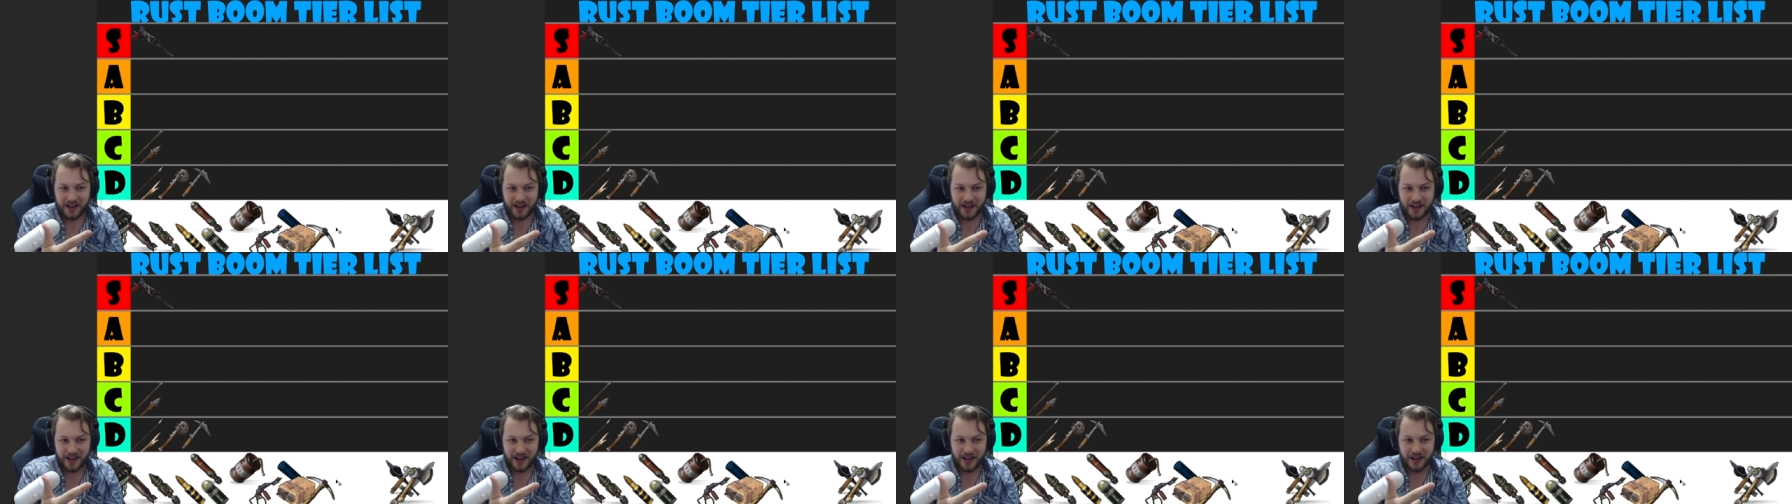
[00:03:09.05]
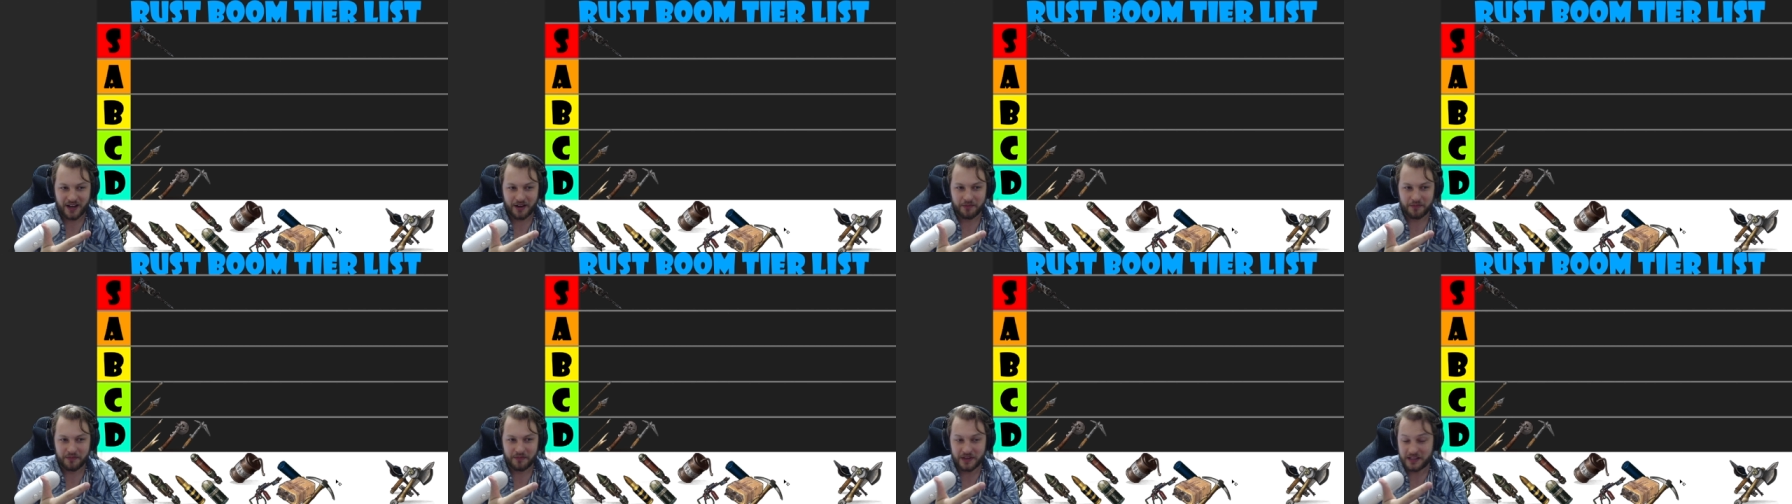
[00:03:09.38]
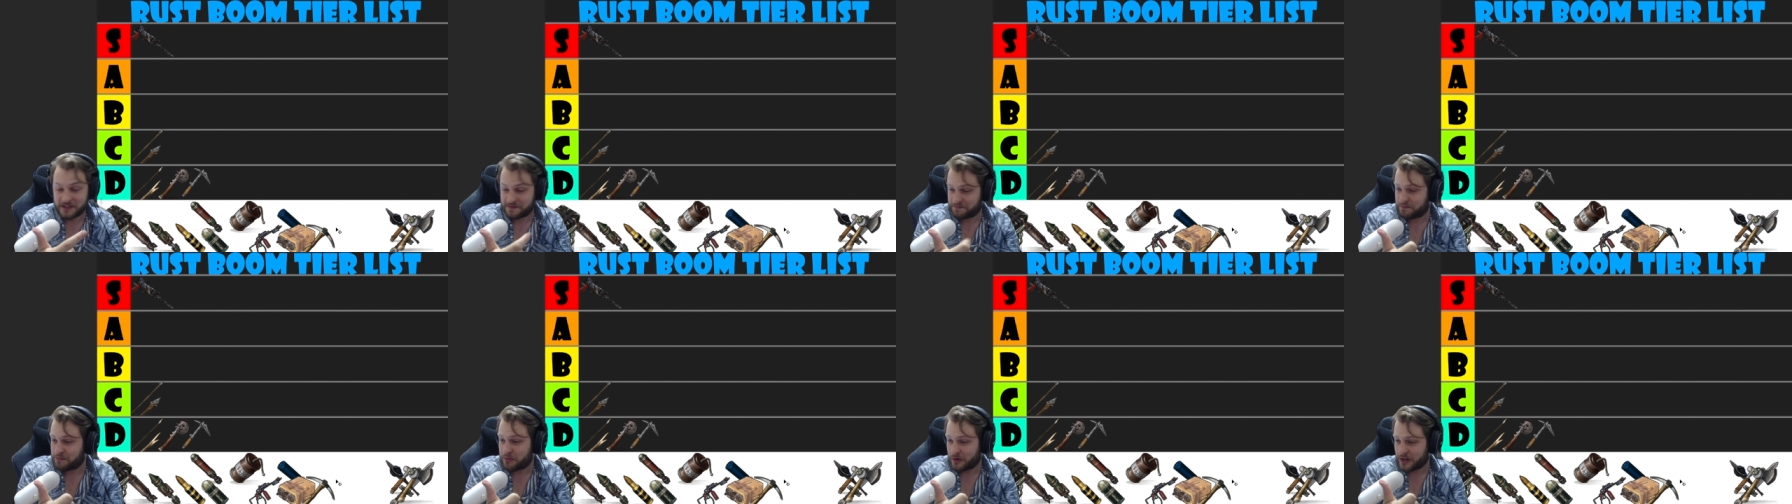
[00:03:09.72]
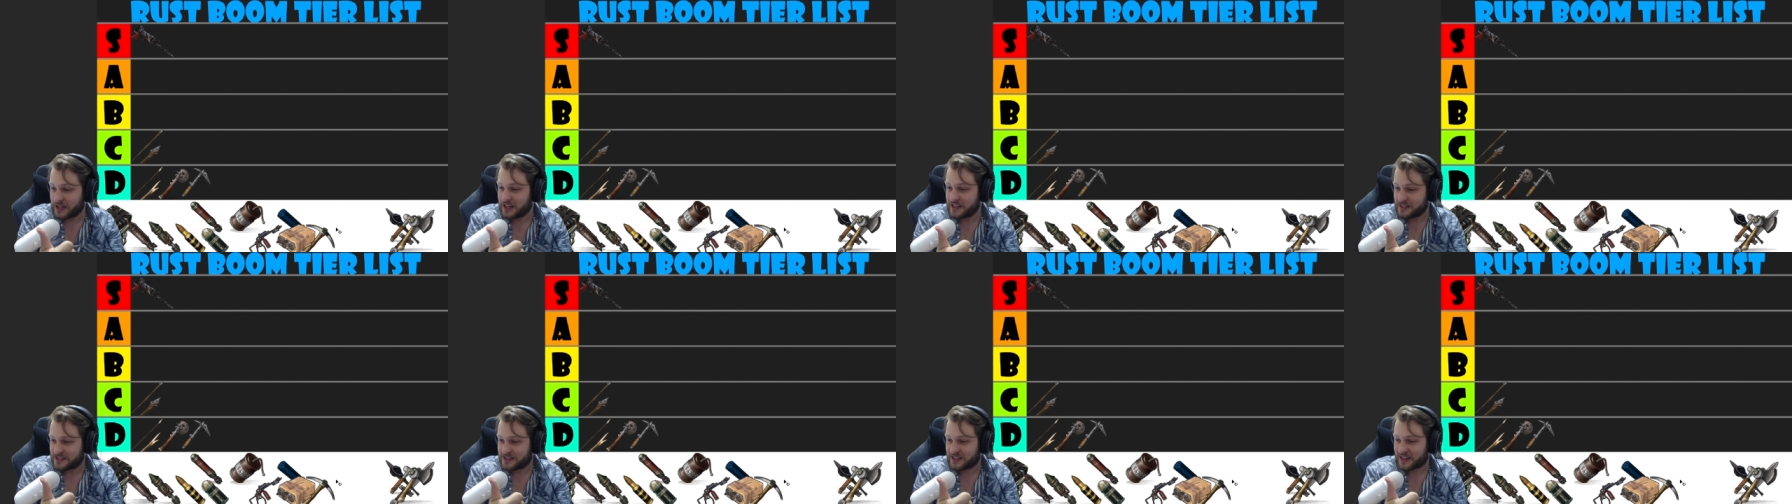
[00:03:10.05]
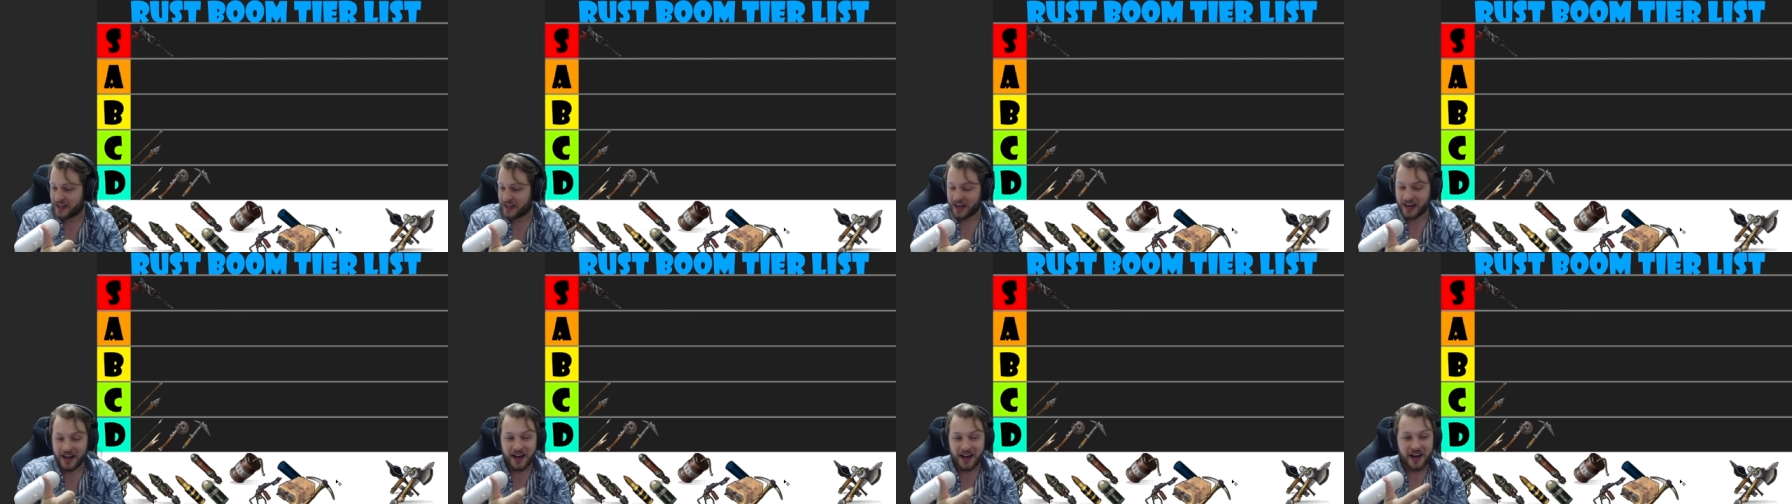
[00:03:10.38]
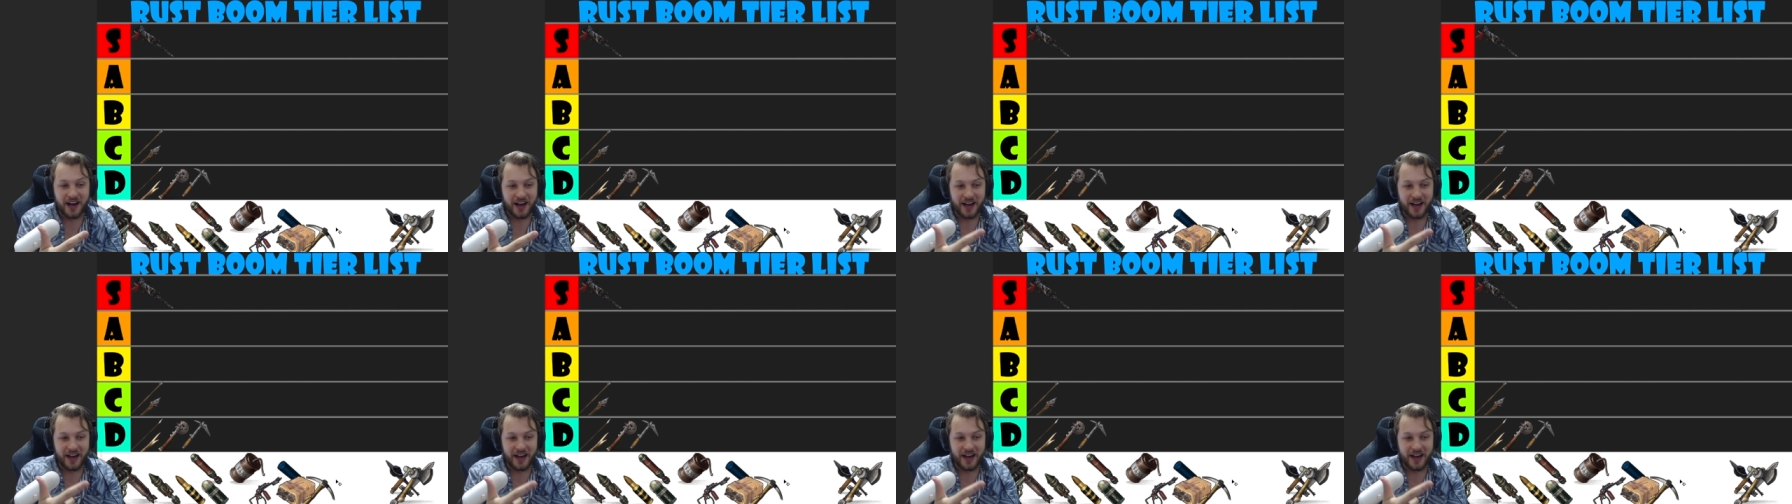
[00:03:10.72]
It's pretty easy to get.